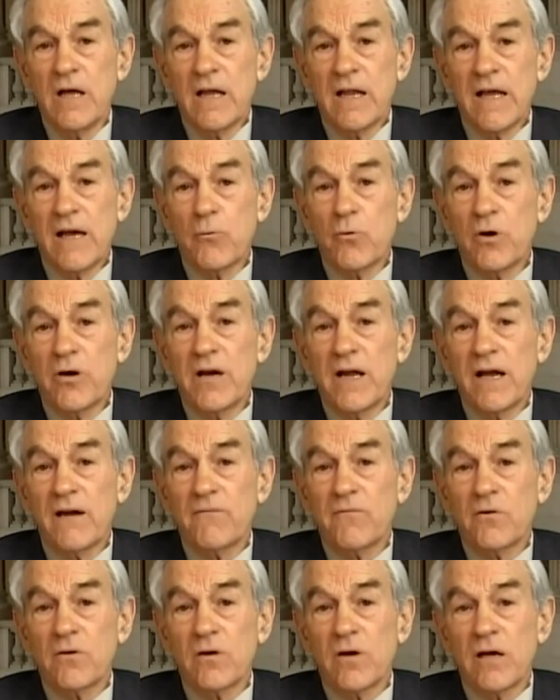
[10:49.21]
It
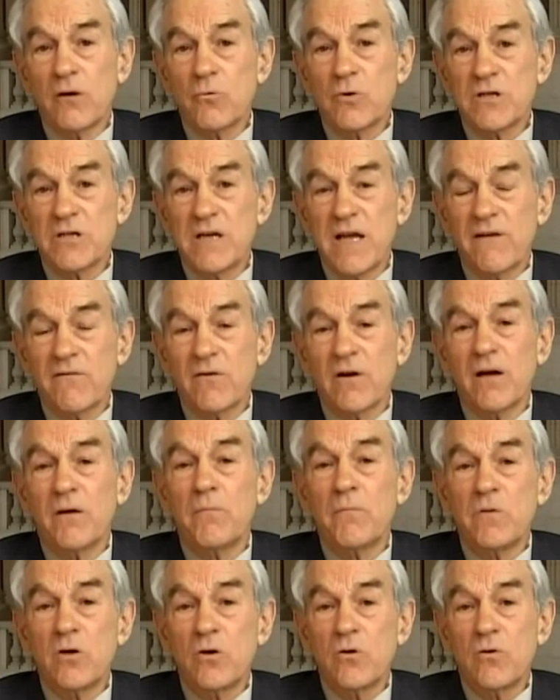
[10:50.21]
was never
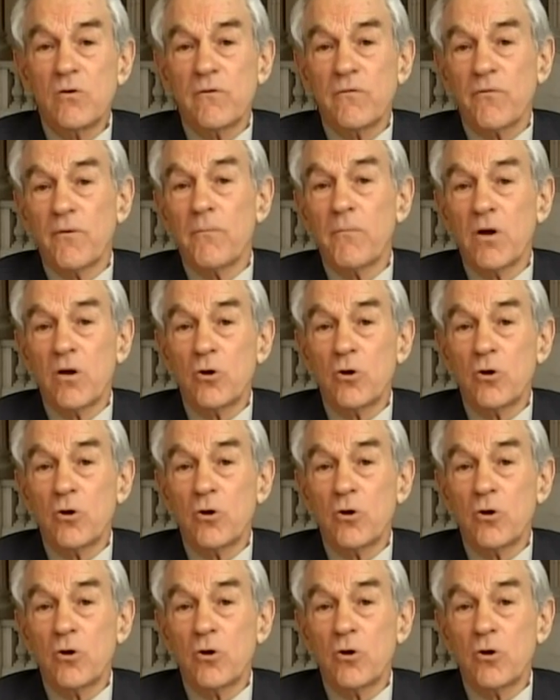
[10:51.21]
immune from